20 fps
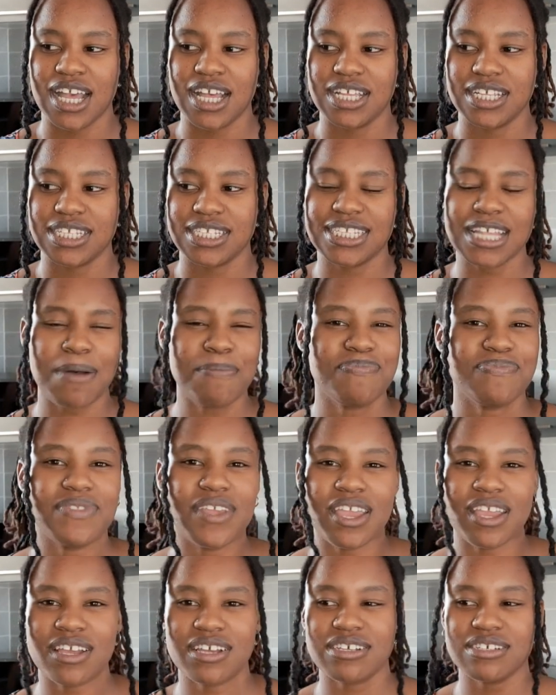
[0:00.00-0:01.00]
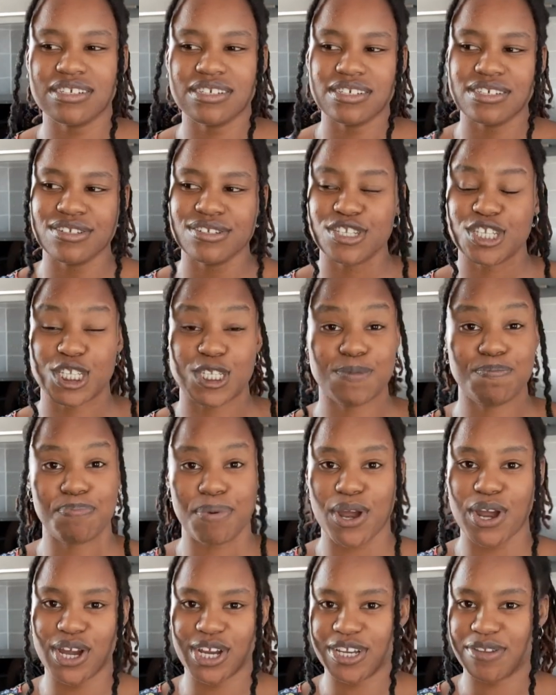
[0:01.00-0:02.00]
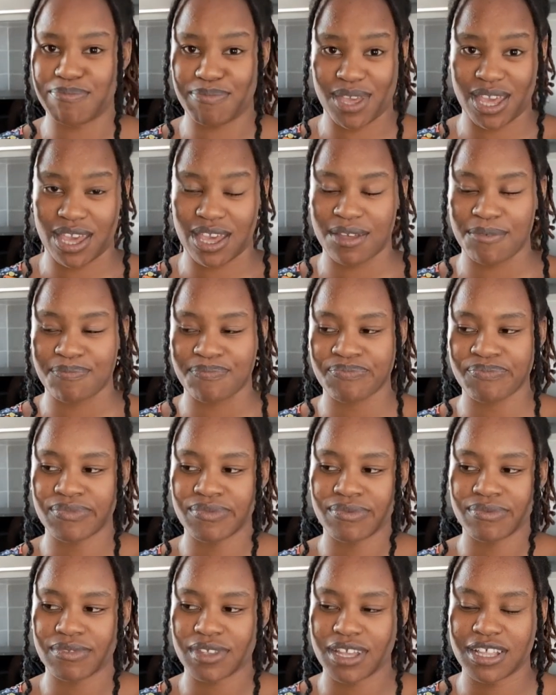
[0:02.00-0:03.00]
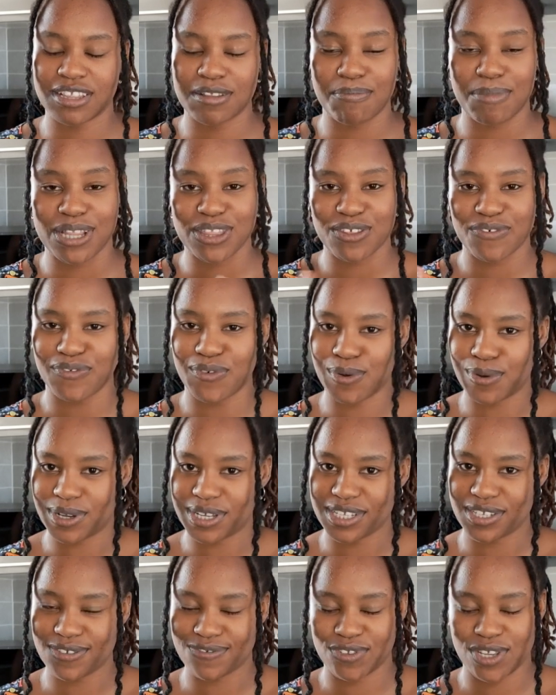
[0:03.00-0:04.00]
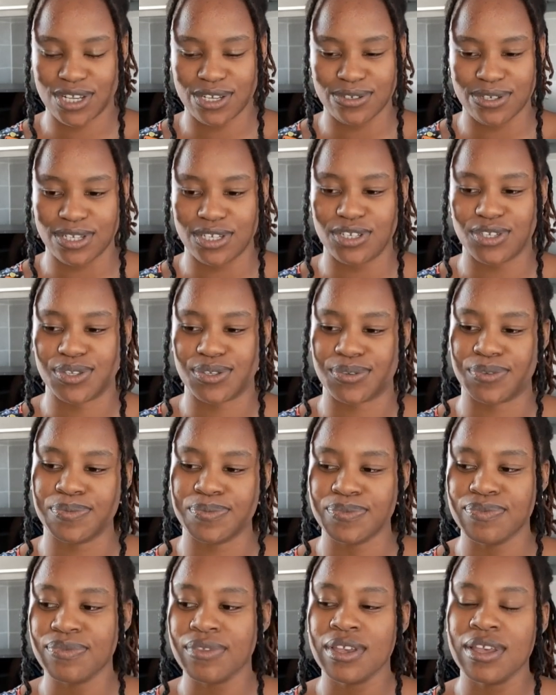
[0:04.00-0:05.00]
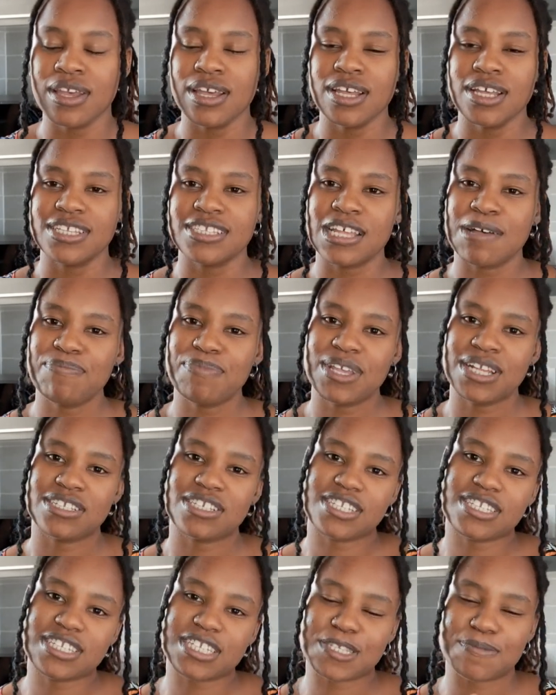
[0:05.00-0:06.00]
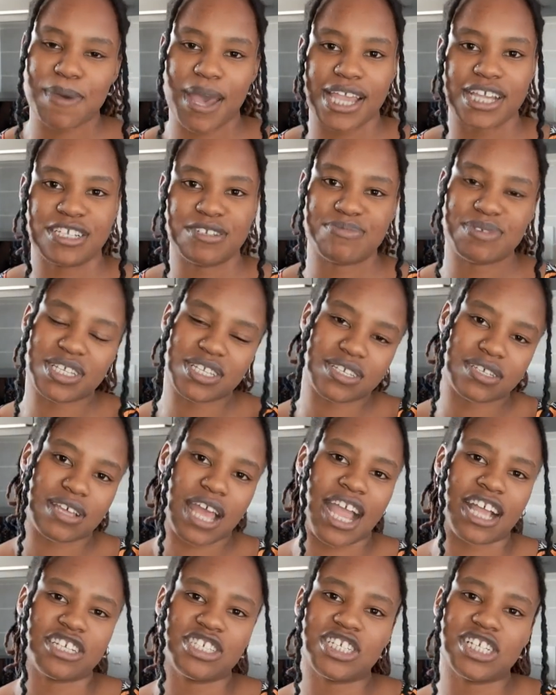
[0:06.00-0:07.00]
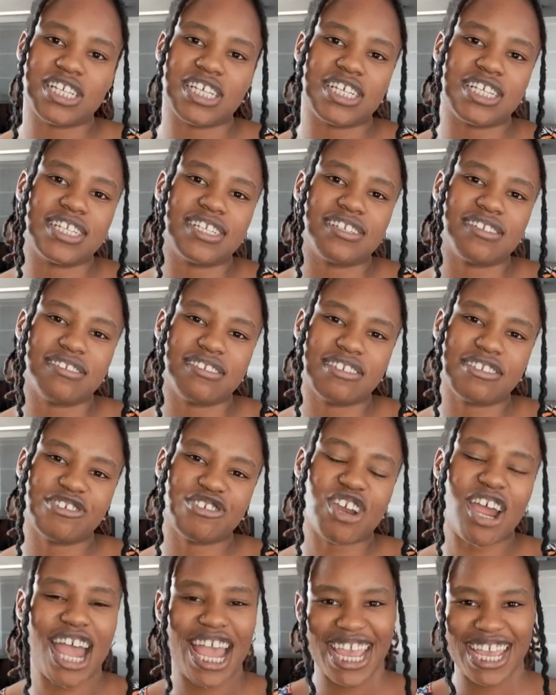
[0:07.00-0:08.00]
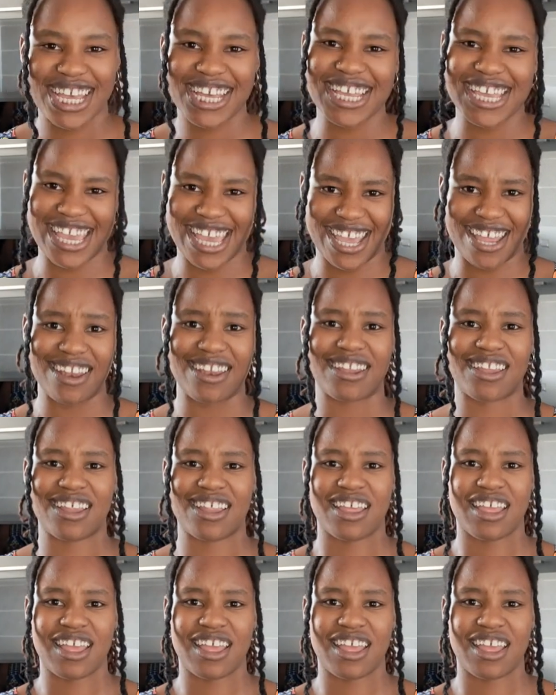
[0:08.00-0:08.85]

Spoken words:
something spurred me in the month of August of 2022. Something just inspired me to actually try again.